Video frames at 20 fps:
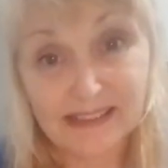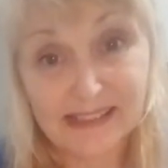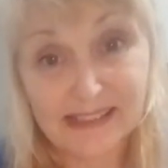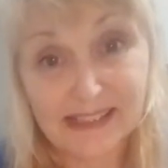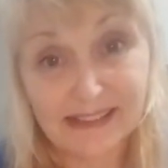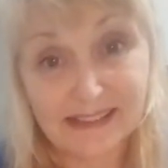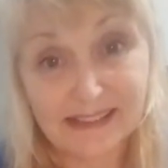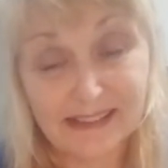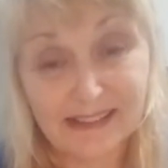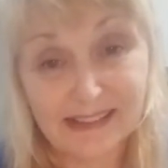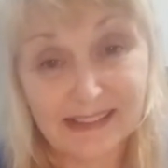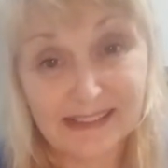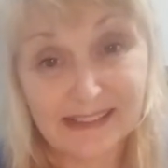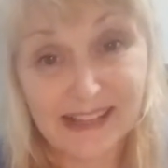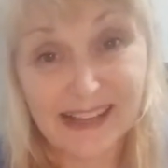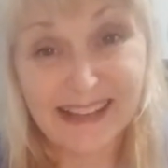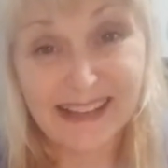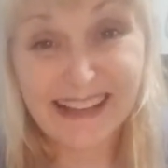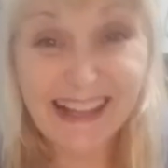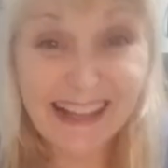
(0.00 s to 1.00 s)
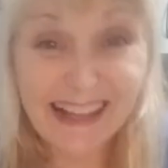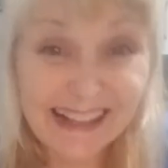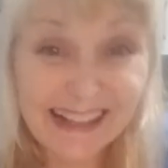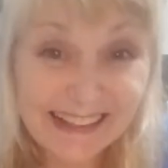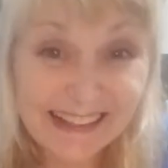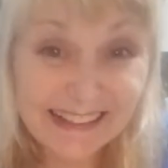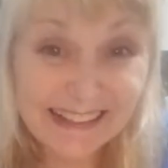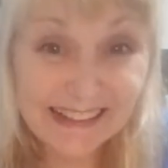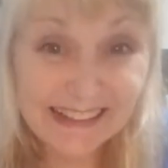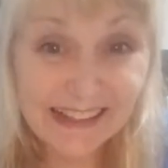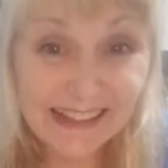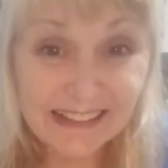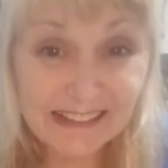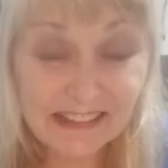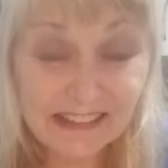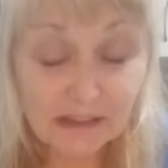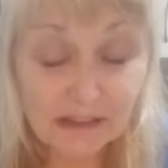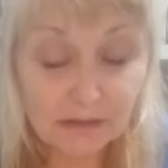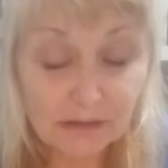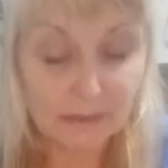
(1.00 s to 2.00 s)
teeth and then saying, hey,
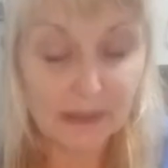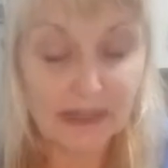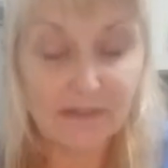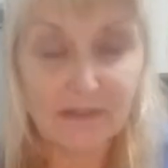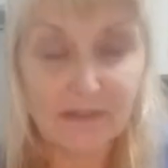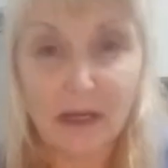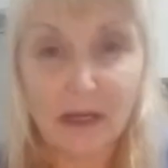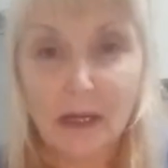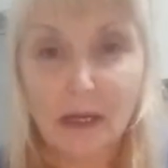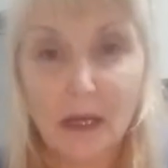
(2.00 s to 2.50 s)
Annie, or whatever,